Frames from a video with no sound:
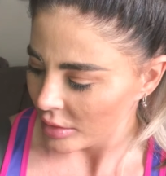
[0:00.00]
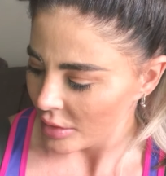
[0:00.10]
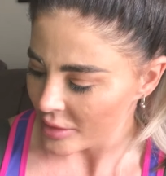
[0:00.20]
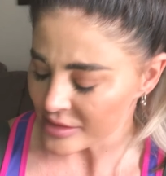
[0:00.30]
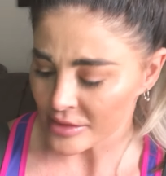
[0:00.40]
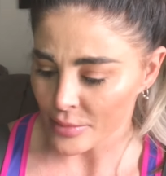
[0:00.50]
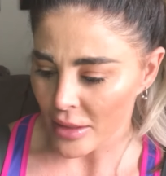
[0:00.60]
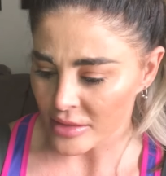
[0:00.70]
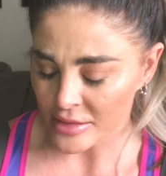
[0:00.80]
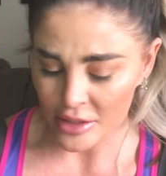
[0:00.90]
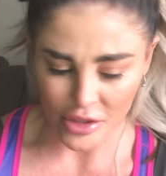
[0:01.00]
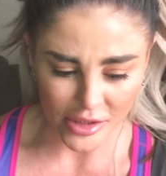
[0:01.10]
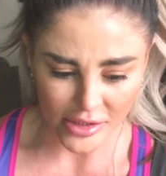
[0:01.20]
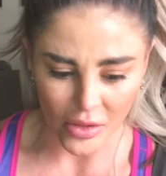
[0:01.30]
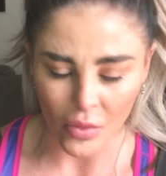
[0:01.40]
the smells that you
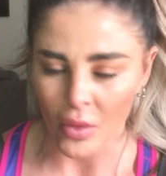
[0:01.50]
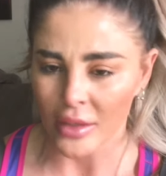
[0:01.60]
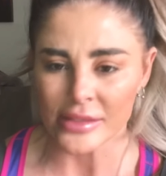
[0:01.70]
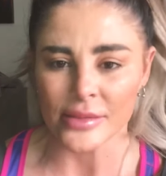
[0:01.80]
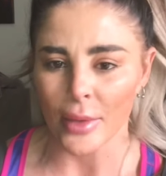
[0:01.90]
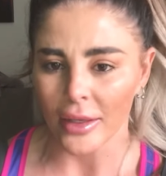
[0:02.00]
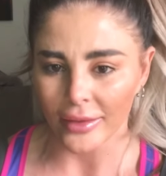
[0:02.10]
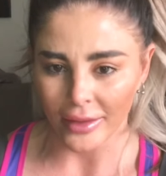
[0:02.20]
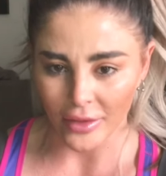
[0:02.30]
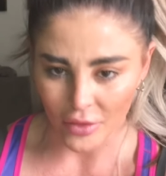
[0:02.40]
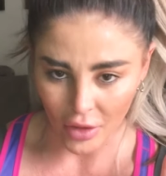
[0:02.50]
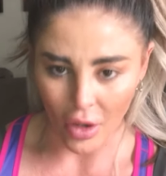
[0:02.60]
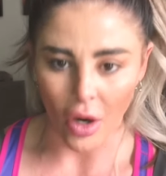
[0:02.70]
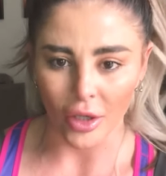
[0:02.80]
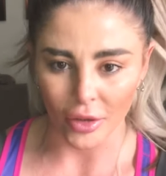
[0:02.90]
just don't want to smell, like the
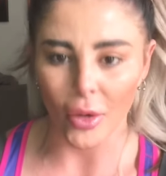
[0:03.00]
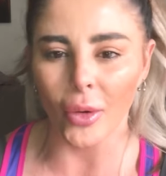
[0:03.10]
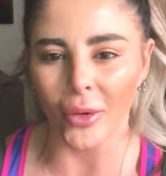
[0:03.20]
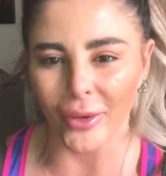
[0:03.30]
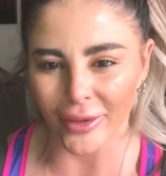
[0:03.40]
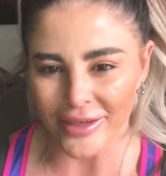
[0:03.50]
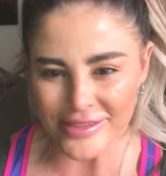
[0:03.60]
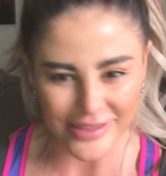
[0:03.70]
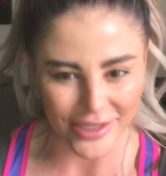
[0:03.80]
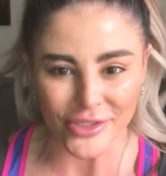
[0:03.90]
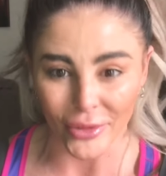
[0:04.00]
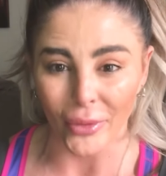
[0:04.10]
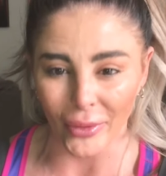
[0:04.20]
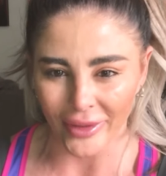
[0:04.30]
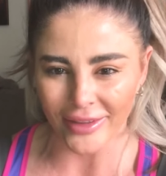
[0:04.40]
hardcore essential
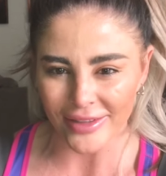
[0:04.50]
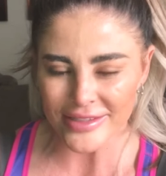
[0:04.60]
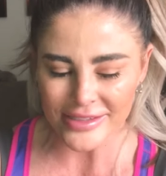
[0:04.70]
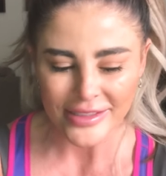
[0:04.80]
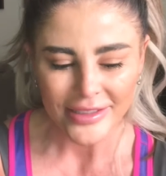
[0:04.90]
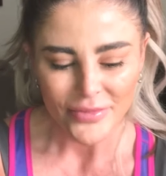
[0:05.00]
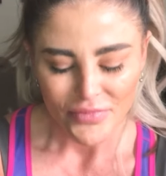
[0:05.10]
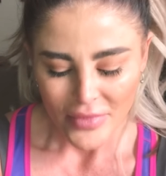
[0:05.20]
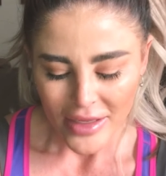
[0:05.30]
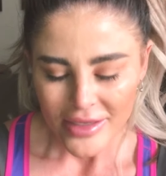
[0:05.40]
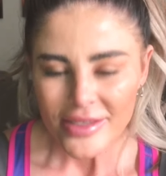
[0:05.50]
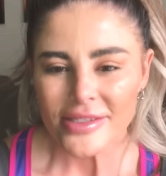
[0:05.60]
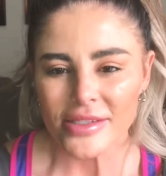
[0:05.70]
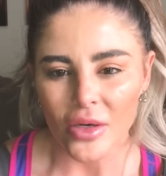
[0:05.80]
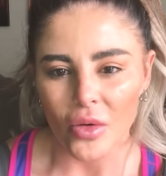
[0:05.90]
oils.
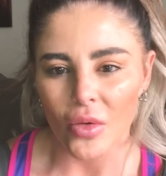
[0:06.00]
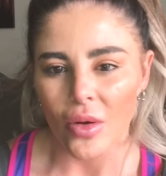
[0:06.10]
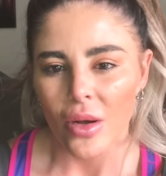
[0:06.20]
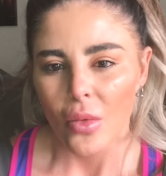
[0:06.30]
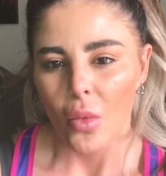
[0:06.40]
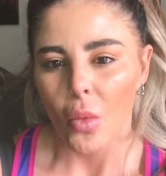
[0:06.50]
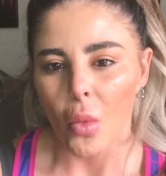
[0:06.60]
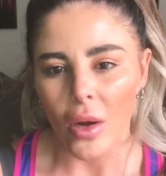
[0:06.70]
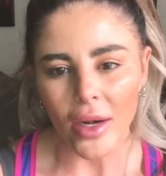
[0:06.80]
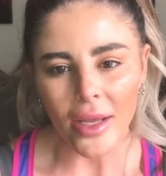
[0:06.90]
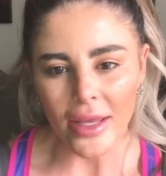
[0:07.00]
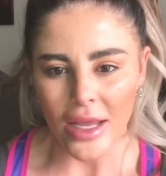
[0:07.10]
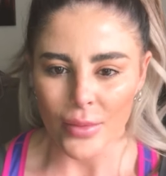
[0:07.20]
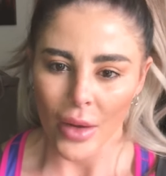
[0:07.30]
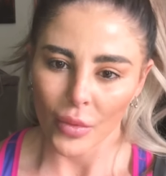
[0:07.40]
So what I
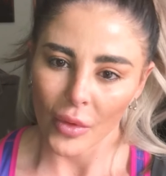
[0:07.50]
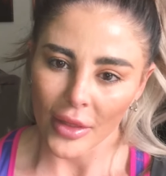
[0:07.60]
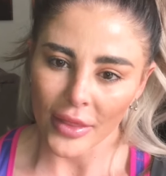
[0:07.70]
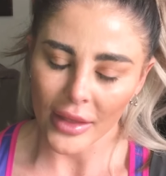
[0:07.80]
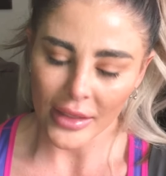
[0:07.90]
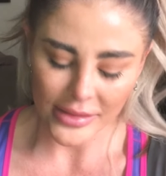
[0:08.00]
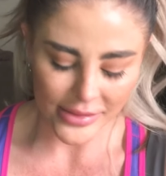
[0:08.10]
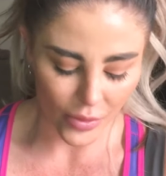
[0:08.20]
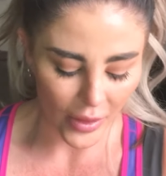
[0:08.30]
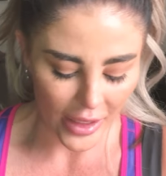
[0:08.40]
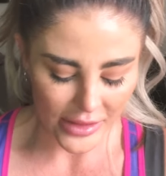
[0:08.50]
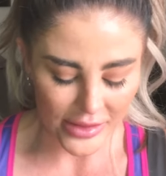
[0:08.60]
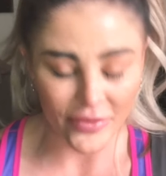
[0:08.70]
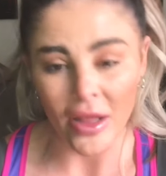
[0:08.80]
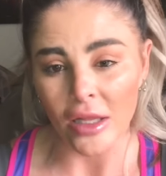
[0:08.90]
came up with is, when I
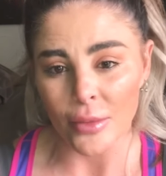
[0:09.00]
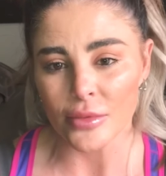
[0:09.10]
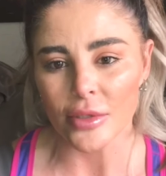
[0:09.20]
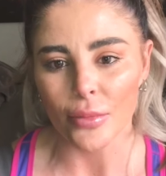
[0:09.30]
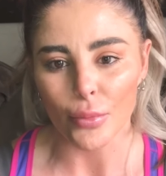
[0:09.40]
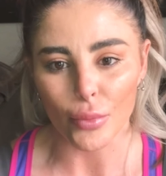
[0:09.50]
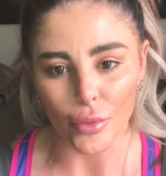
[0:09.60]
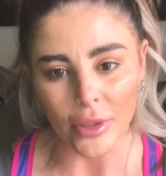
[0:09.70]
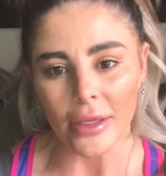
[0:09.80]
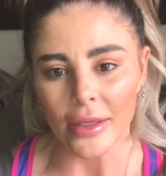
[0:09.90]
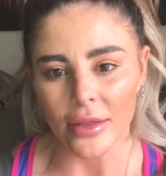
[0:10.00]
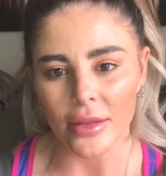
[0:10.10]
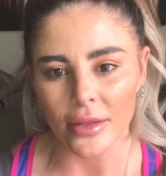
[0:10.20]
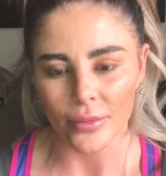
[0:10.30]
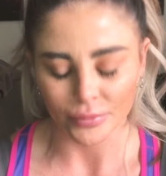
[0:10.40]
developed Breathe,
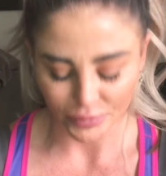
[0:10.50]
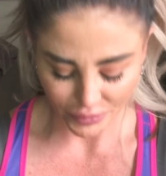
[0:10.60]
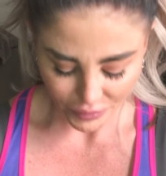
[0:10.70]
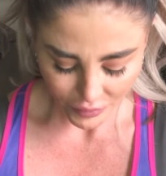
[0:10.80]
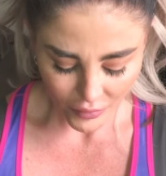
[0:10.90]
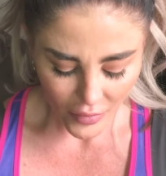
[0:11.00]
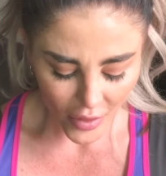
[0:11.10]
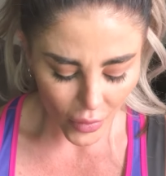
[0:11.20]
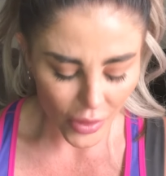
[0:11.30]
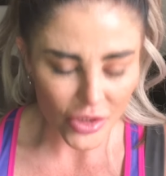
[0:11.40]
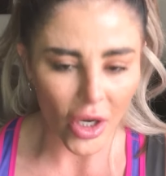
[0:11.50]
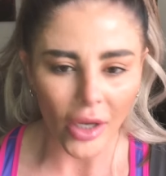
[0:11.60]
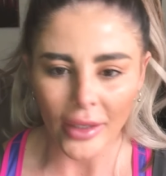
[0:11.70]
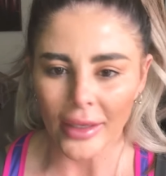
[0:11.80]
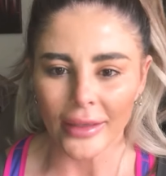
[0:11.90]
we're
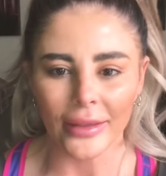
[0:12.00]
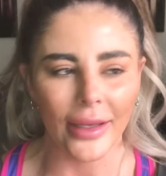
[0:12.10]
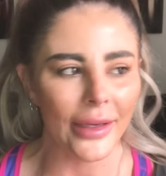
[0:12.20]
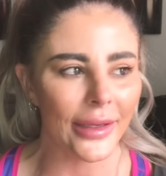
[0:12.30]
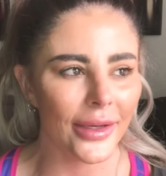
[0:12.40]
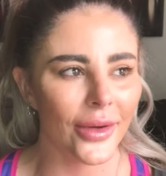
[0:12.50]
talking like